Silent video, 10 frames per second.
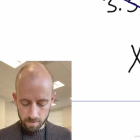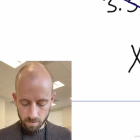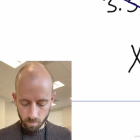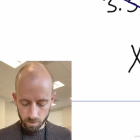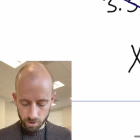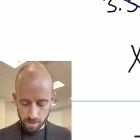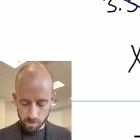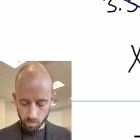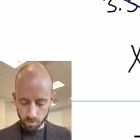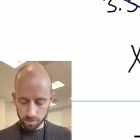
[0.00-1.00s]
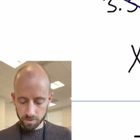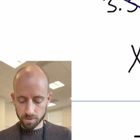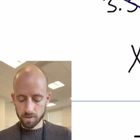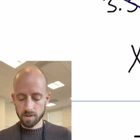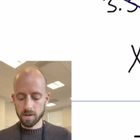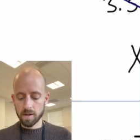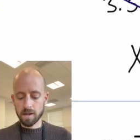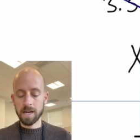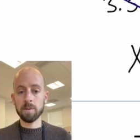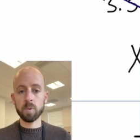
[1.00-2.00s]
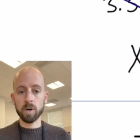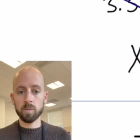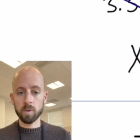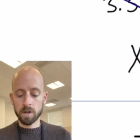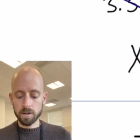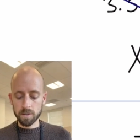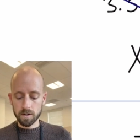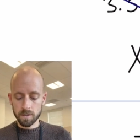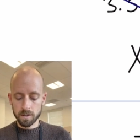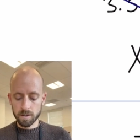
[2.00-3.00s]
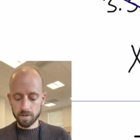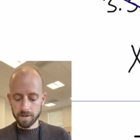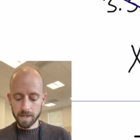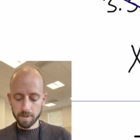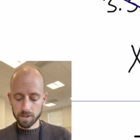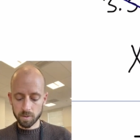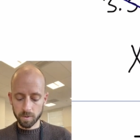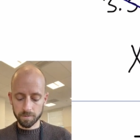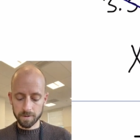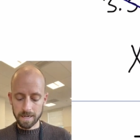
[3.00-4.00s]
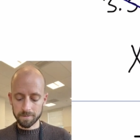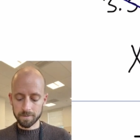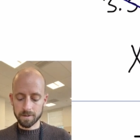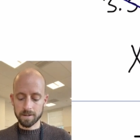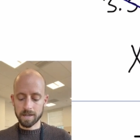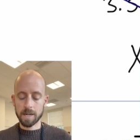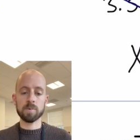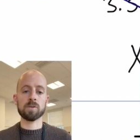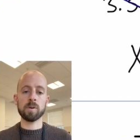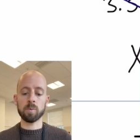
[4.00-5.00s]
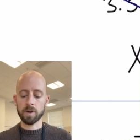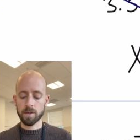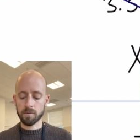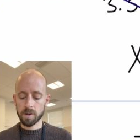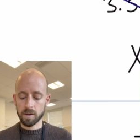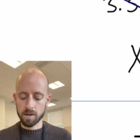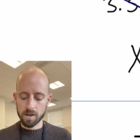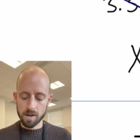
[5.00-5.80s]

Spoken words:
which equals 8.1 divided by 2.5 times 3.3.